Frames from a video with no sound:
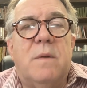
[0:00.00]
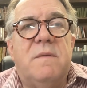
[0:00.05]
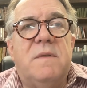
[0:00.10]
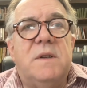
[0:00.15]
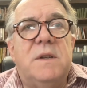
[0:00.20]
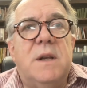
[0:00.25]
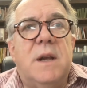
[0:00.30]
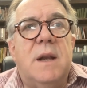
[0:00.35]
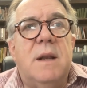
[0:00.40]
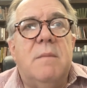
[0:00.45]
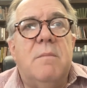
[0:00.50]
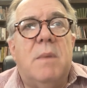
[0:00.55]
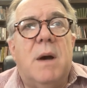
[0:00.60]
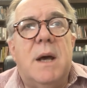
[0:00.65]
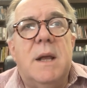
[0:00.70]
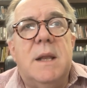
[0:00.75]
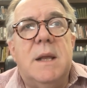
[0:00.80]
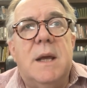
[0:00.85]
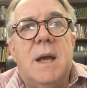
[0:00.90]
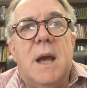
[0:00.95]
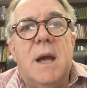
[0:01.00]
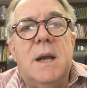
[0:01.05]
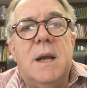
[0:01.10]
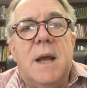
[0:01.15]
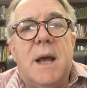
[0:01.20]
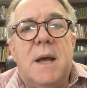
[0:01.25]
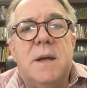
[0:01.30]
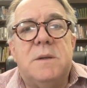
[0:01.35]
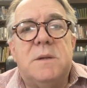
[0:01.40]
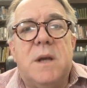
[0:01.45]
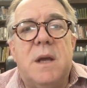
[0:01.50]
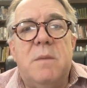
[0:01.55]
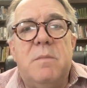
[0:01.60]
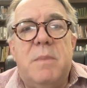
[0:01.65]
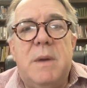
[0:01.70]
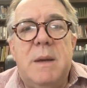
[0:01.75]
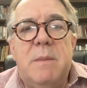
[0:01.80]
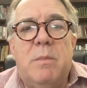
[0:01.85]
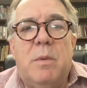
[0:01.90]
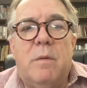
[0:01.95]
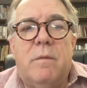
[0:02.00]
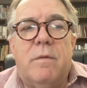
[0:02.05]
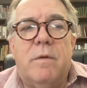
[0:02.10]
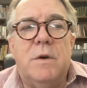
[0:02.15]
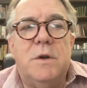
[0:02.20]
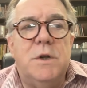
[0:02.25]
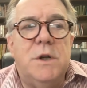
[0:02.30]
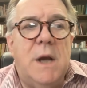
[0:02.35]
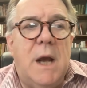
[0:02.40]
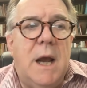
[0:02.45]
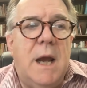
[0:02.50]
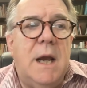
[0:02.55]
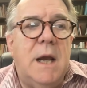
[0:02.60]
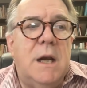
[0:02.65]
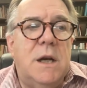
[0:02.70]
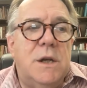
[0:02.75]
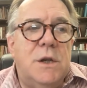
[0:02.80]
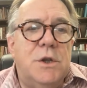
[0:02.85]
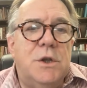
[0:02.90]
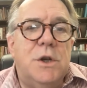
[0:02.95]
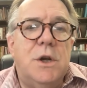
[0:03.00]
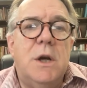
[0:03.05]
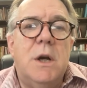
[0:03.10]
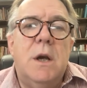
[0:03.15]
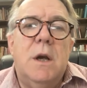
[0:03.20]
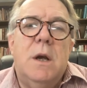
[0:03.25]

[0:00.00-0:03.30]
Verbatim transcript: of sitting by the gate asking people for change.